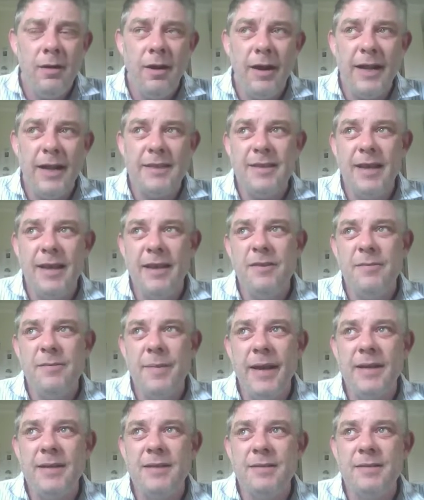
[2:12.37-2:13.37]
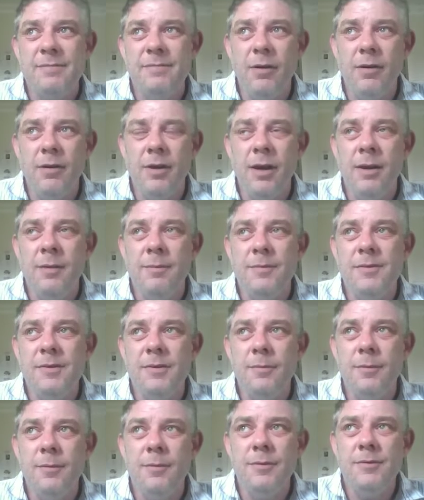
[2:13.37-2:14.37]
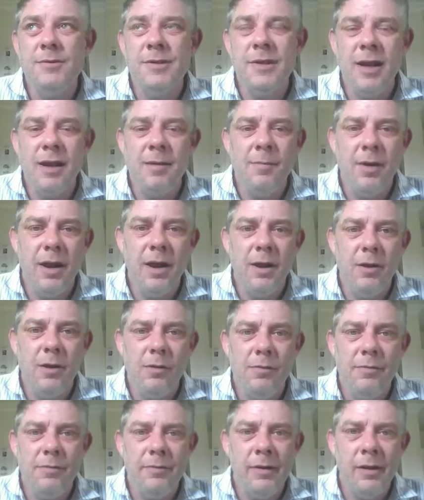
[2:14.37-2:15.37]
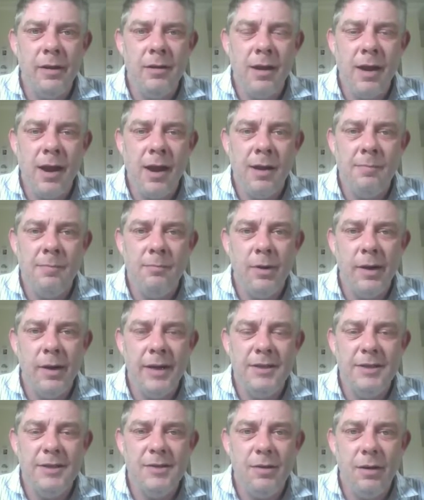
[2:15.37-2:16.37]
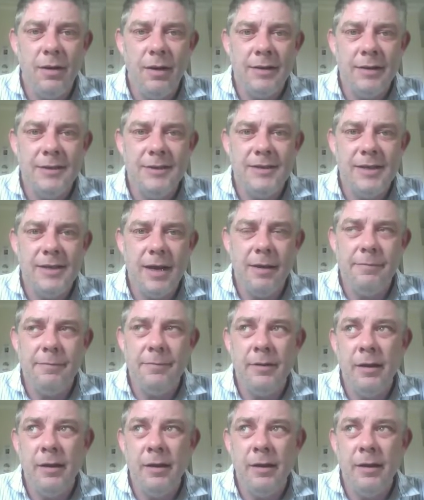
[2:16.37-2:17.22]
guess that speaks volumes towards my health and my insight and stuff.